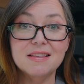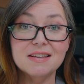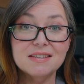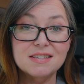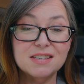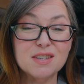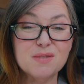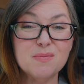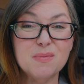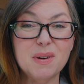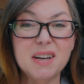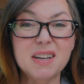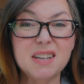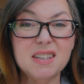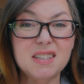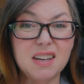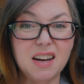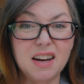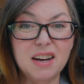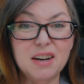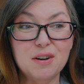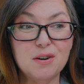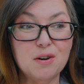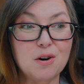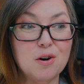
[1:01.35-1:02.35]
This is my
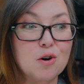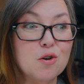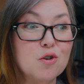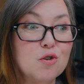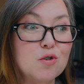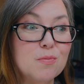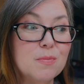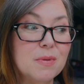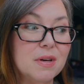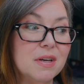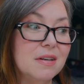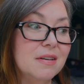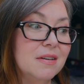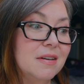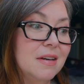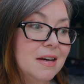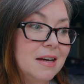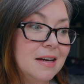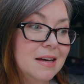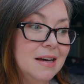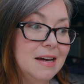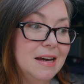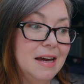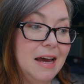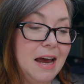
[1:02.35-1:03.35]
entire home and
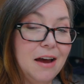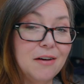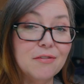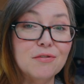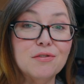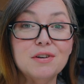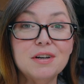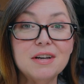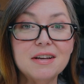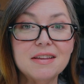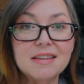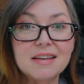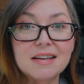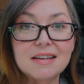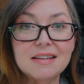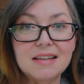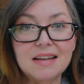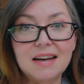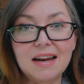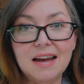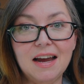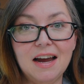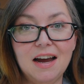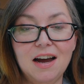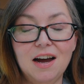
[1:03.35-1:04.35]
everything
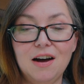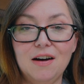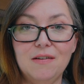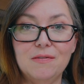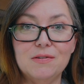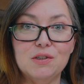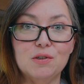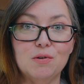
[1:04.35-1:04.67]
that I have,